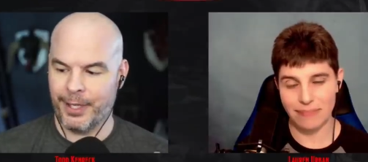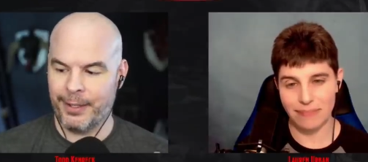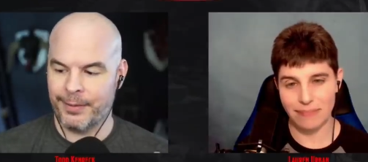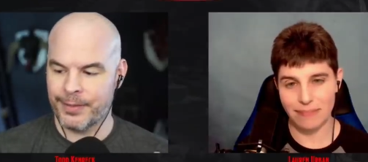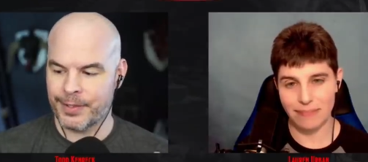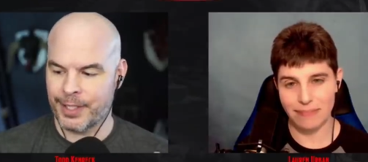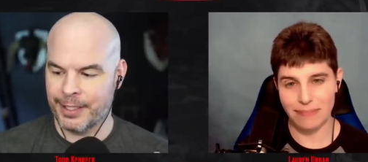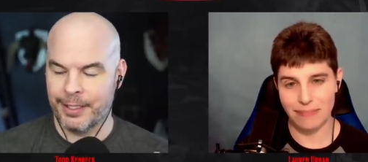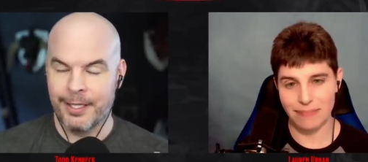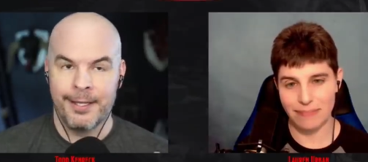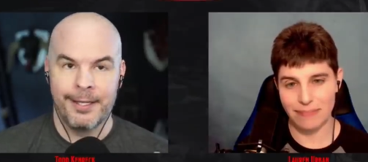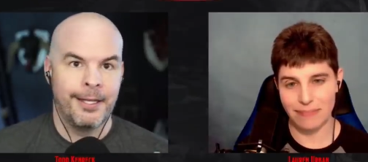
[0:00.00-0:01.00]
Speaker 1: two hours,
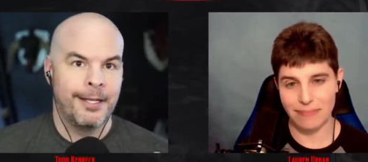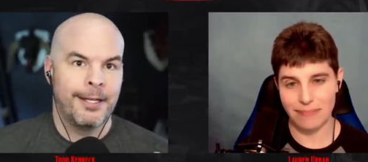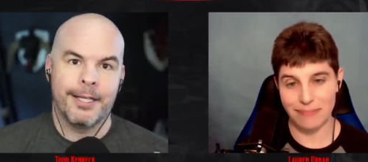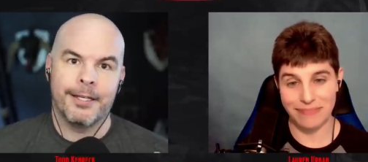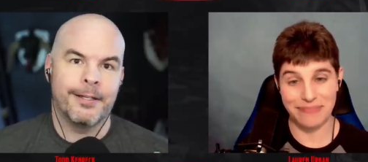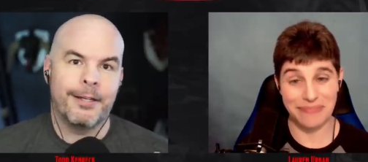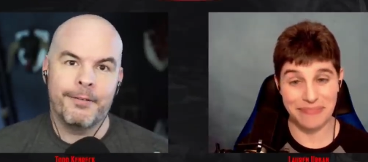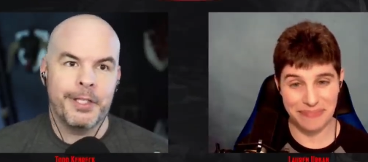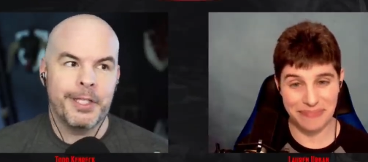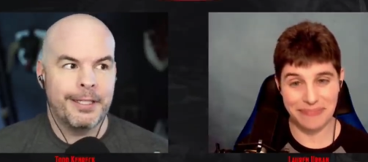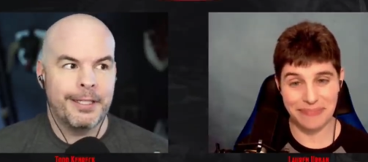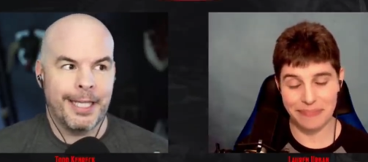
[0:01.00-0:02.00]
then you're not
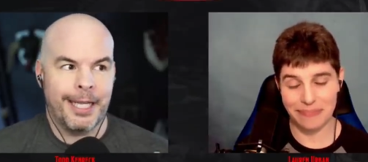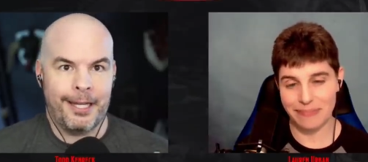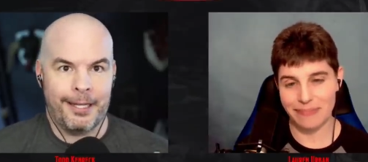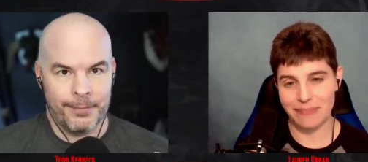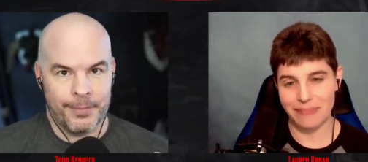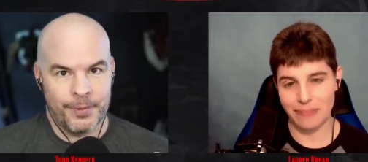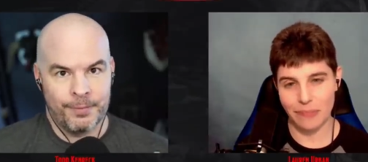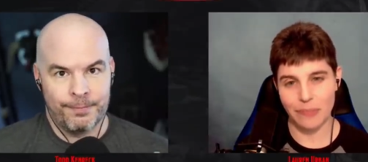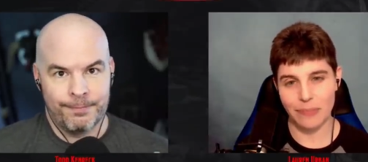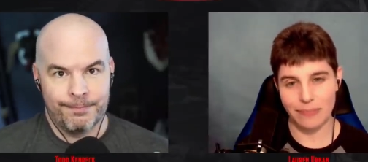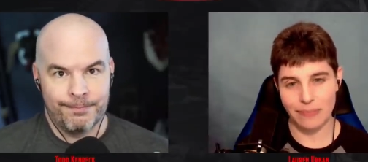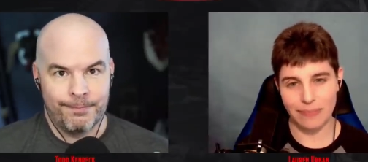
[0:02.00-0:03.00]
really in the game,
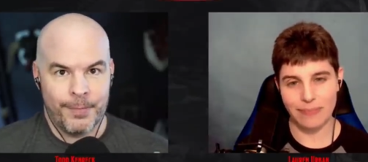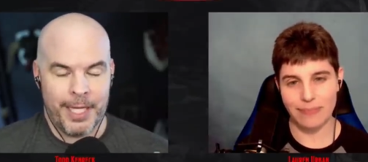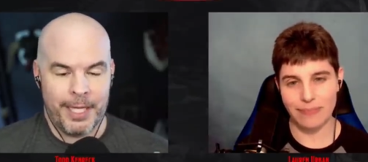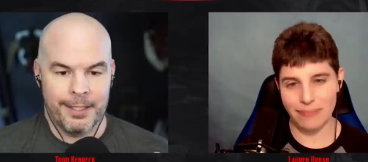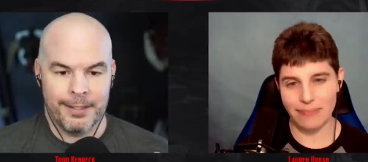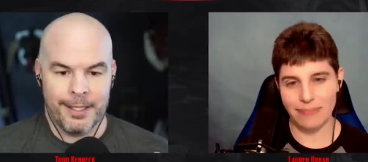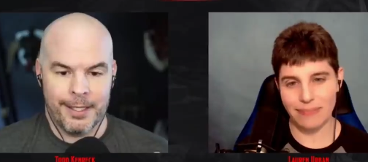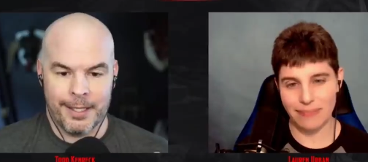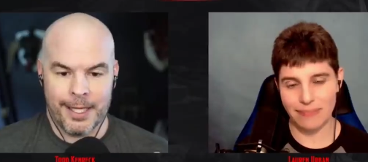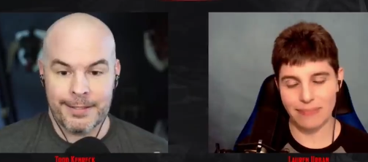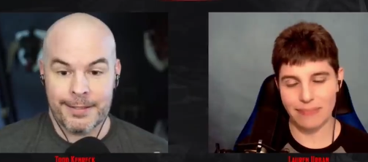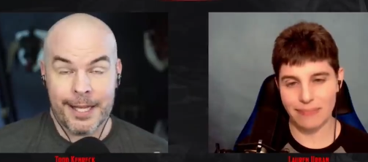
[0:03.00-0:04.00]
and
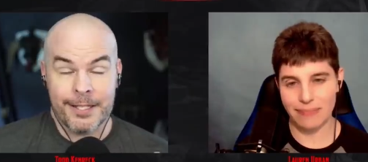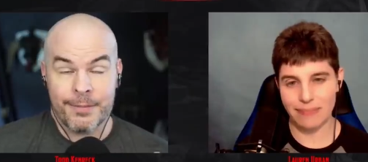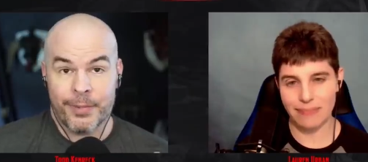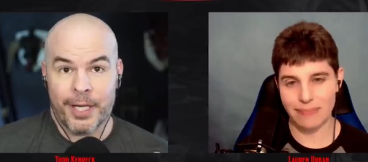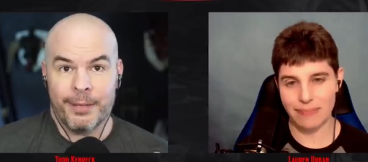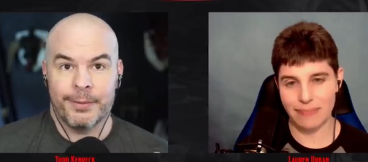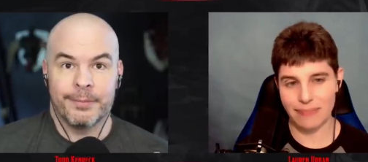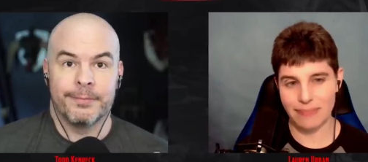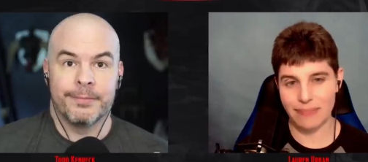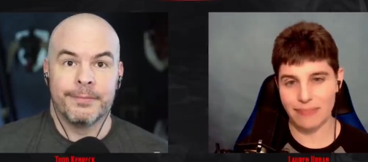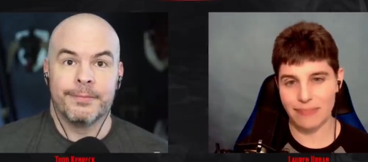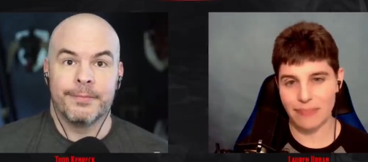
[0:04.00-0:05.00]
and that's that's a problem,
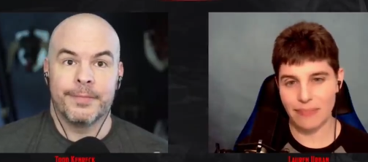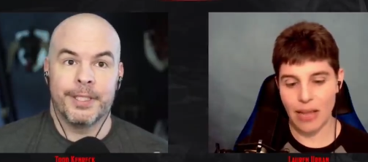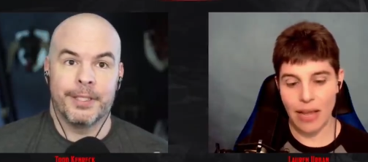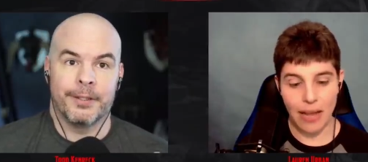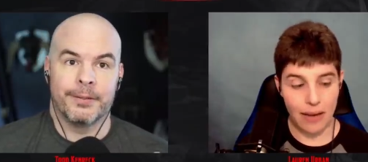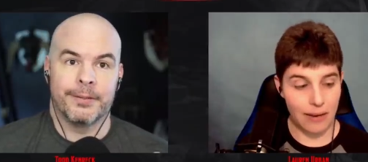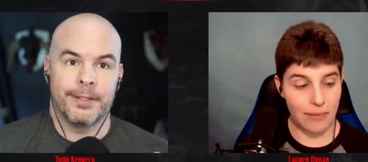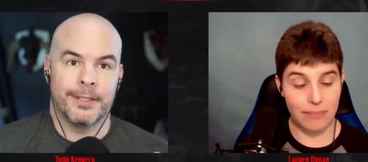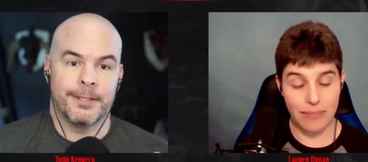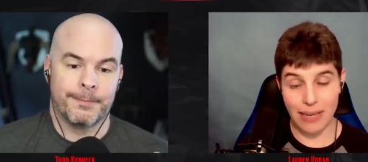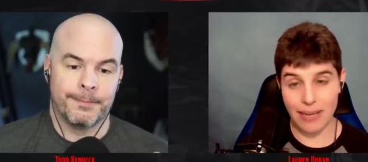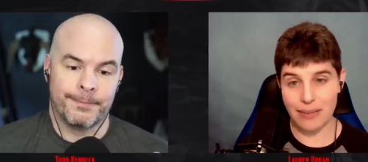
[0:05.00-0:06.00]
you know.
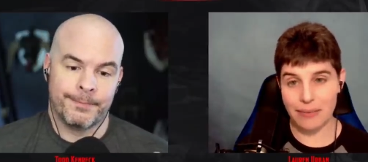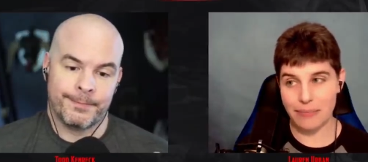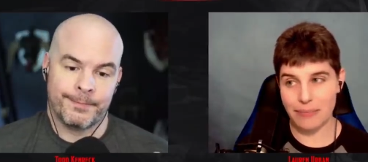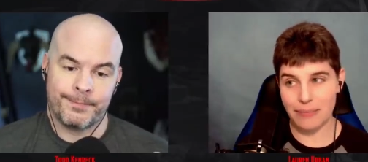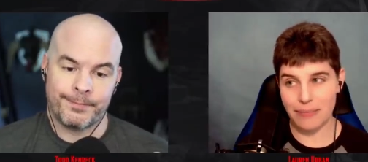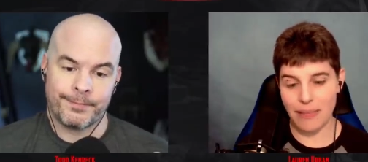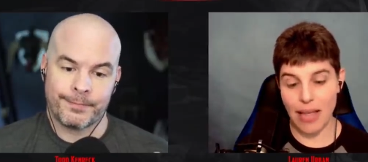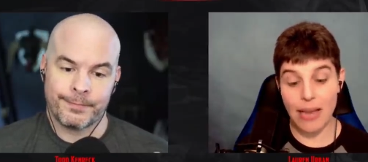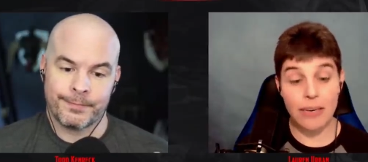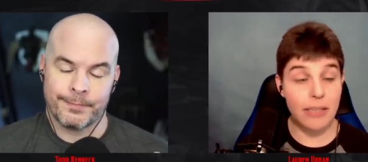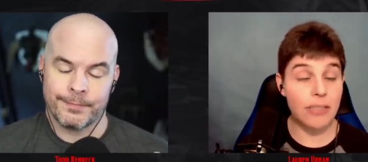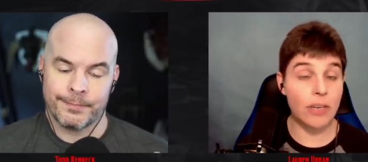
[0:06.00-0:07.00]
Speaker 2: Yeah,
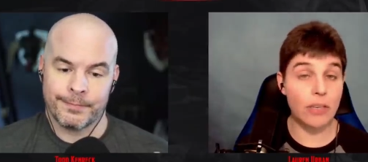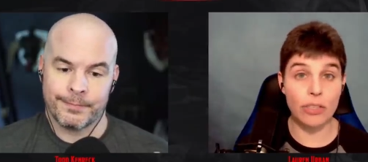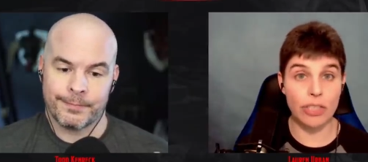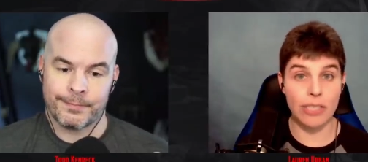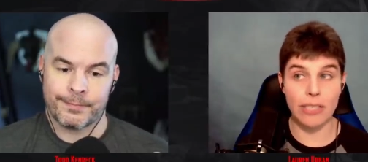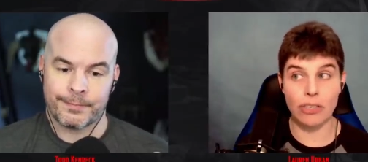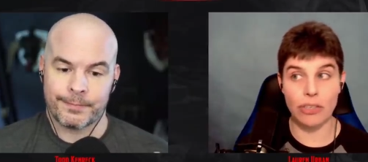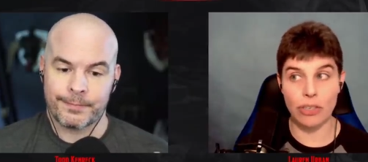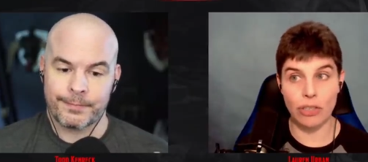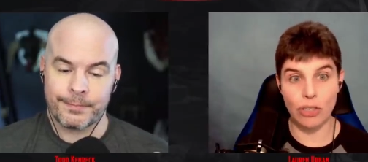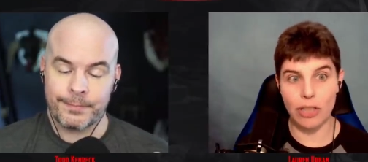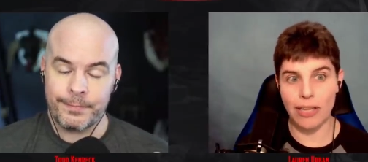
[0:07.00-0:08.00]
and it's also just
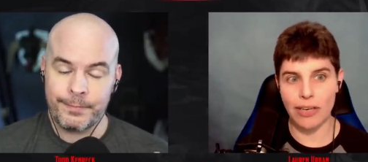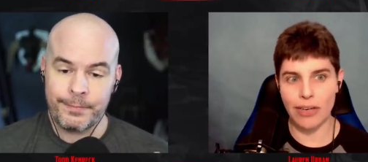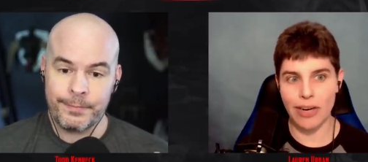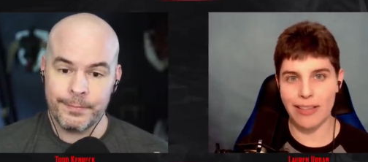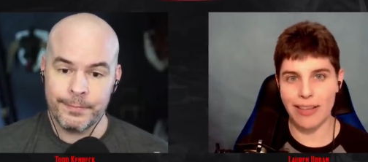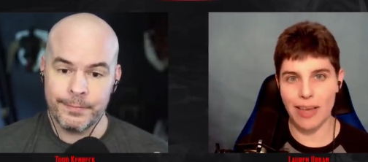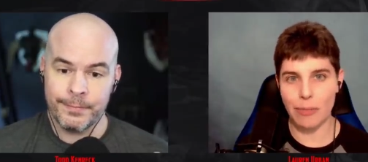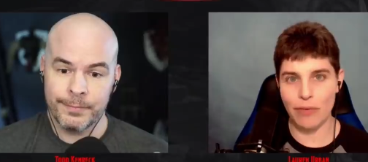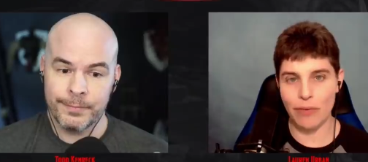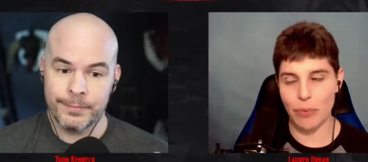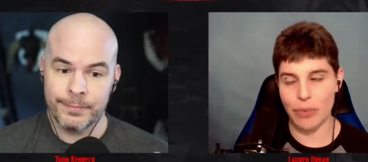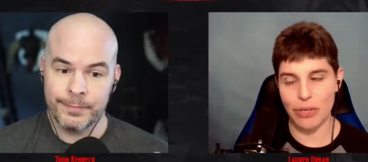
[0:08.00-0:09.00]
easier to look like you're not in the
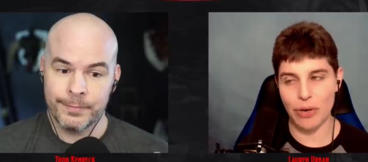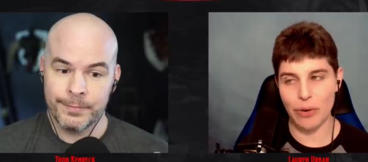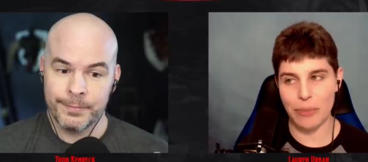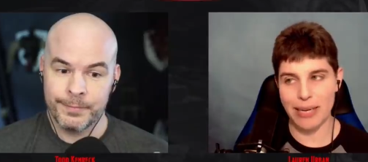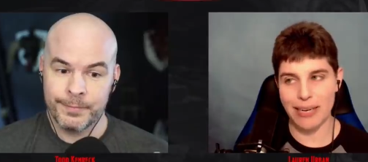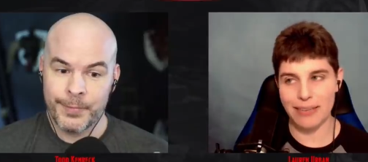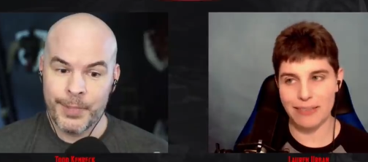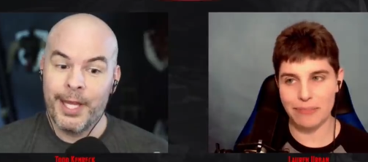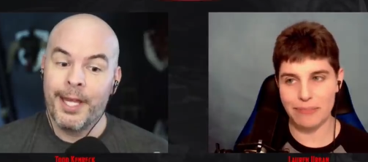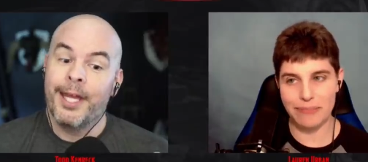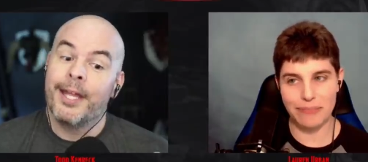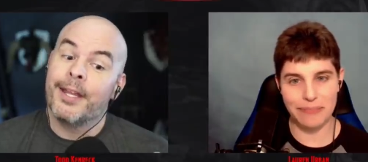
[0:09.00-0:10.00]
game even when you don't mean it.
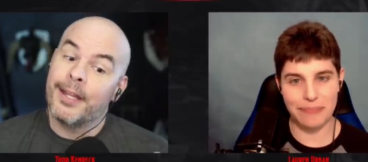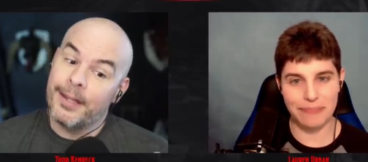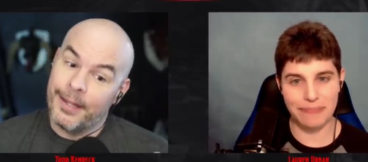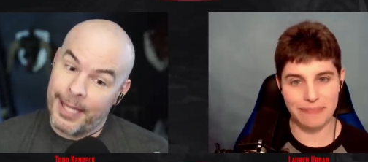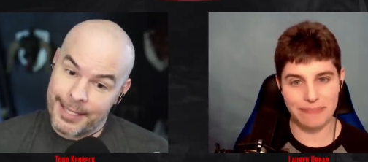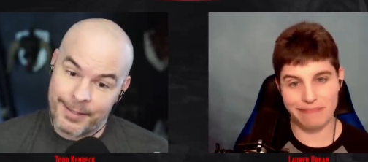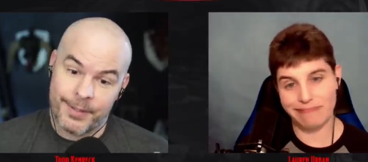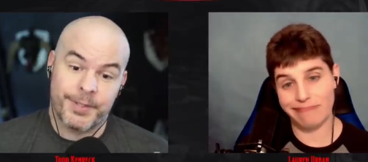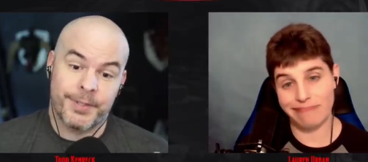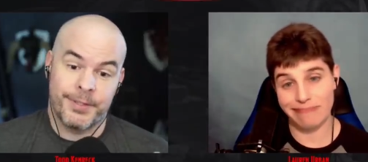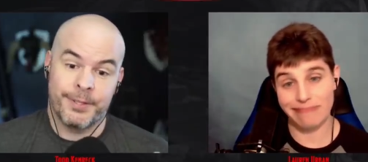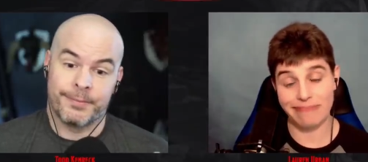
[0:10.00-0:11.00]
Speaker 1: That's
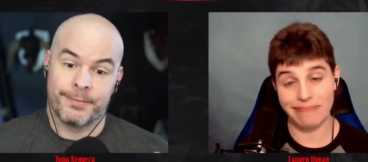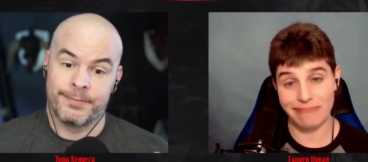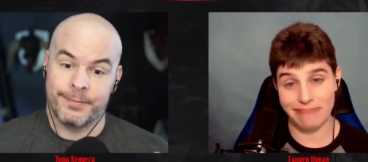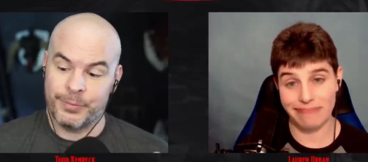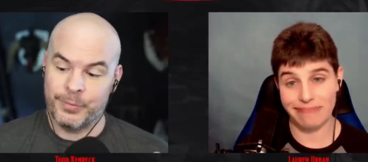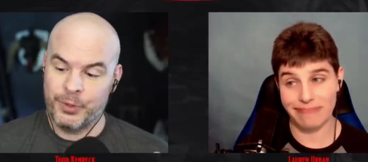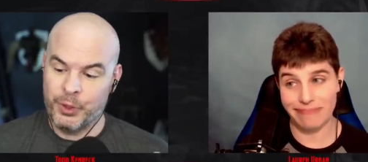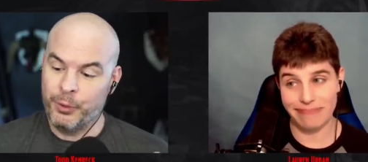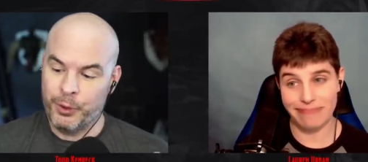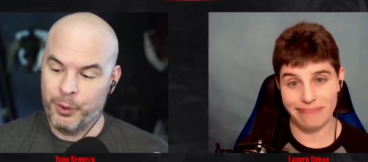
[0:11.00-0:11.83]
also true. You